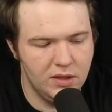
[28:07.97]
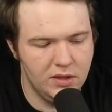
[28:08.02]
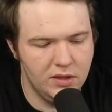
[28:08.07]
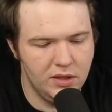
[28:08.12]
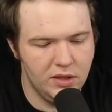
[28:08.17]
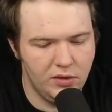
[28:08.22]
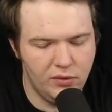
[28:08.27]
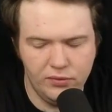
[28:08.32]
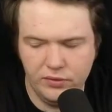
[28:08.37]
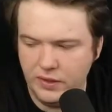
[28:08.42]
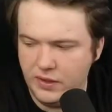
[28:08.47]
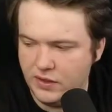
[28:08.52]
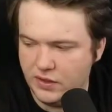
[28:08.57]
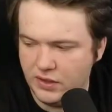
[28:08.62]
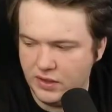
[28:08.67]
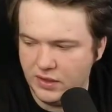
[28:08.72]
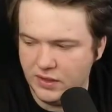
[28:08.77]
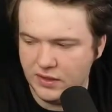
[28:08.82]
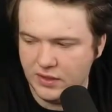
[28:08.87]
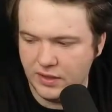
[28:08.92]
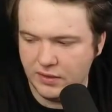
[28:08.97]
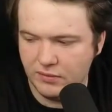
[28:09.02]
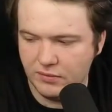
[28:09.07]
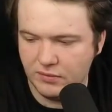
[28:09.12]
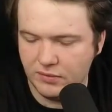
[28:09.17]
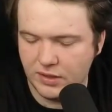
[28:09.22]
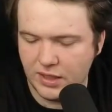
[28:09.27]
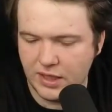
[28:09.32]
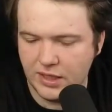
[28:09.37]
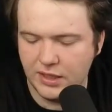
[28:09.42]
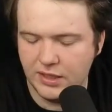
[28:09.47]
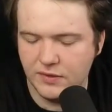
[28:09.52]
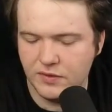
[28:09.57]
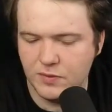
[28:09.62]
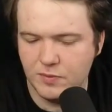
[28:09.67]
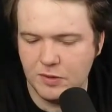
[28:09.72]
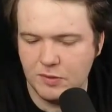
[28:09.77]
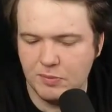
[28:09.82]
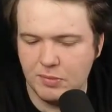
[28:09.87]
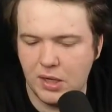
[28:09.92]
The only thing that kind of
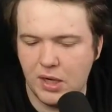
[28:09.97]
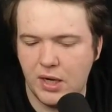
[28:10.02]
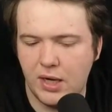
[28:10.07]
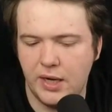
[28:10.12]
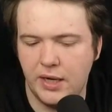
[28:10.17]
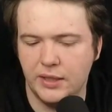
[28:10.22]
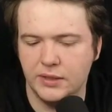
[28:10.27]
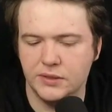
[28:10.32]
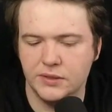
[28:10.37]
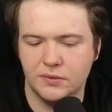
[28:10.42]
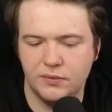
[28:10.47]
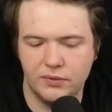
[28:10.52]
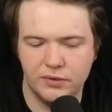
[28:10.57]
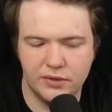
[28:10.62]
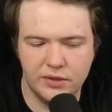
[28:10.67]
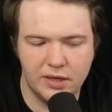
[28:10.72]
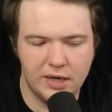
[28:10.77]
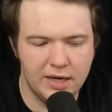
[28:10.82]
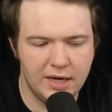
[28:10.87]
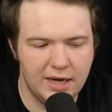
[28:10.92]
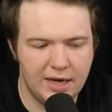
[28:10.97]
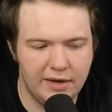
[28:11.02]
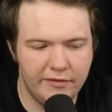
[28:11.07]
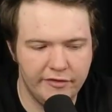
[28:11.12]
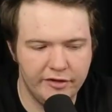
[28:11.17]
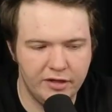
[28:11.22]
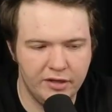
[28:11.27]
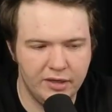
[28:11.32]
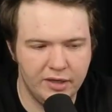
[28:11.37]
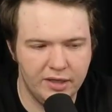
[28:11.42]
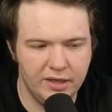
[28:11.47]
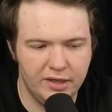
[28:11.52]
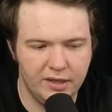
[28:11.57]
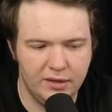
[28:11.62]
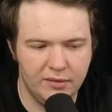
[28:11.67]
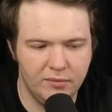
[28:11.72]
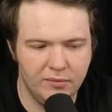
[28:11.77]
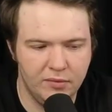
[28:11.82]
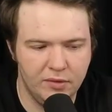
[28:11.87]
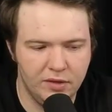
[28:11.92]
gives me pause with not having
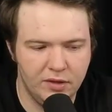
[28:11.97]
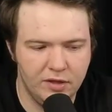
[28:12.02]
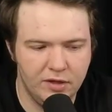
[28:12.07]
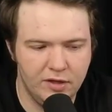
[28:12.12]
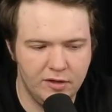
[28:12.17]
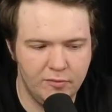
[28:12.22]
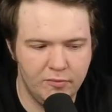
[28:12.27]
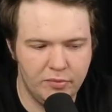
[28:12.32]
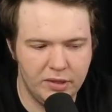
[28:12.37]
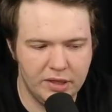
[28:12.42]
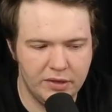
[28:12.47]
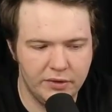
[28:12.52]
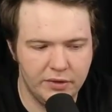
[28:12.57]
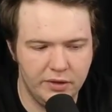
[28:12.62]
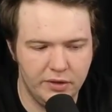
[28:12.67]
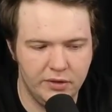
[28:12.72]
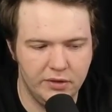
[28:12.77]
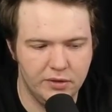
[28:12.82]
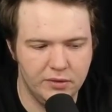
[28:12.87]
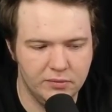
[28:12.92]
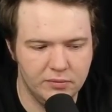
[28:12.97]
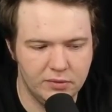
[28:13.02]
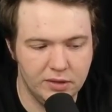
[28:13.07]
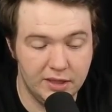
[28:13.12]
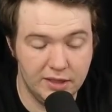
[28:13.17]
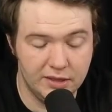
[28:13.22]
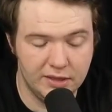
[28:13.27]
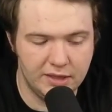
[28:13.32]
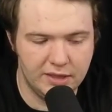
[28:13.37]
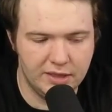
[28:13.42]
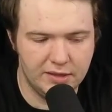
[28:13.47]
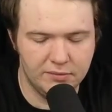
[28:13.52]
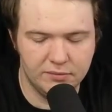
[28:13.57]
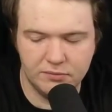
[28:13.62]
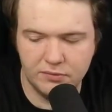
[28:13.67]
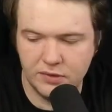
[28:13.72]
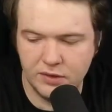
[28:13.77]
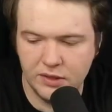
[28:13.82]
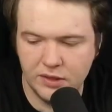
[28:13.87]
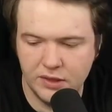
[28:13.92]
a barrier like that
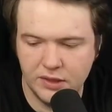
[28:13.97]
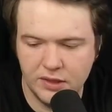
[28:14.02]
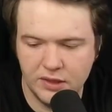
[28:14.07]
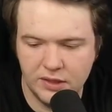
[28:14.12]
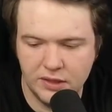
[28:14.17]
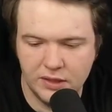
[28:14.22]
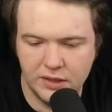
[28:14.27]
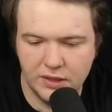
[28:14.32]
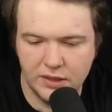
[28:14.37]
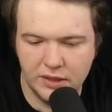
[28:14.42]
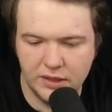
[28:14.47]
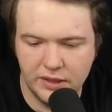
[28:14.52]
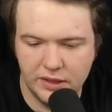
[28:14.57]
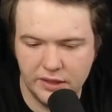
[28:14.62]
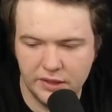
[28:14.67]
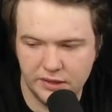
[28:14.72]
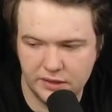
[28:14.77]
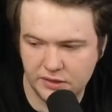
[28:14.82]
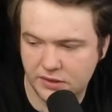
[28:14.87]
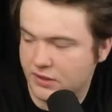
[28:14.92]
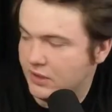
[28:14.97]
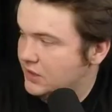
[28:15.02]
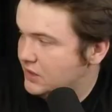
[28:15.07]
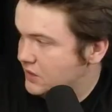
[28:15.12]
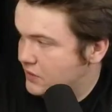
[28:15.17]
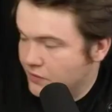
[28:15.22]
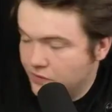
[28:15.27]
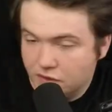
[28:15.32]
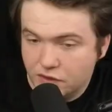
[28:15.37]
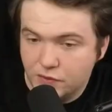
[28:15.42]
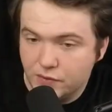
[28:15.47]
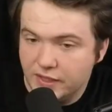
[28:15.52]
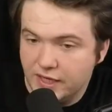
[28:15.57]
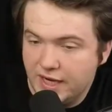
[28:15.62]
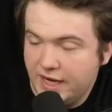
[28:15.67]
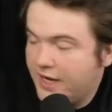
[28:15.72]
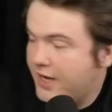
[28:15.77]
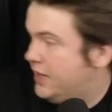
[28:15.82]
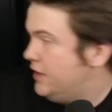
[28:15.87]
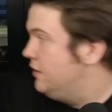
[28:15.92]
is as soon as we
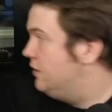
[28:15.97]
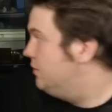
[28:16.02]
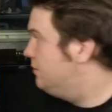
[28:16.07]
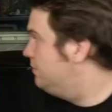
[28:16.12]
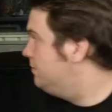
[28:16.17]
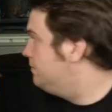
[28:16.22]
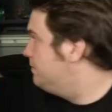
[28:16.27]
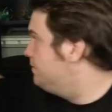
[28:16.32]
add